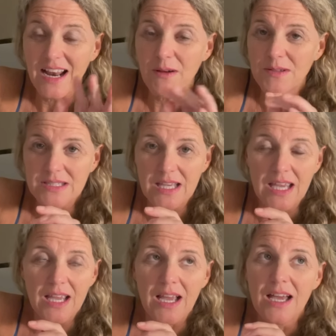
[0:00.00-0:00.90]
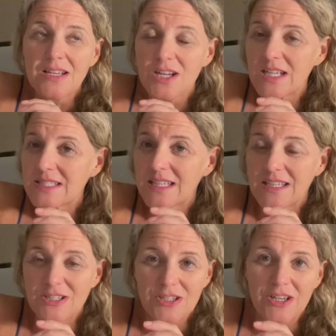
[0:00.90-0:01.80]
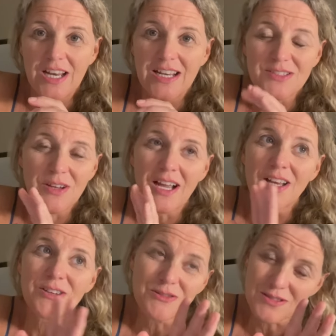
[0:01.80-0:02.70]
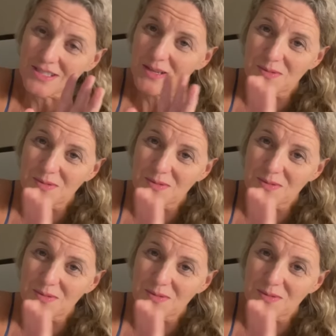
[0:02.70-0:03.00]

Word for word: I was like tossing and turning, so I got no sleep,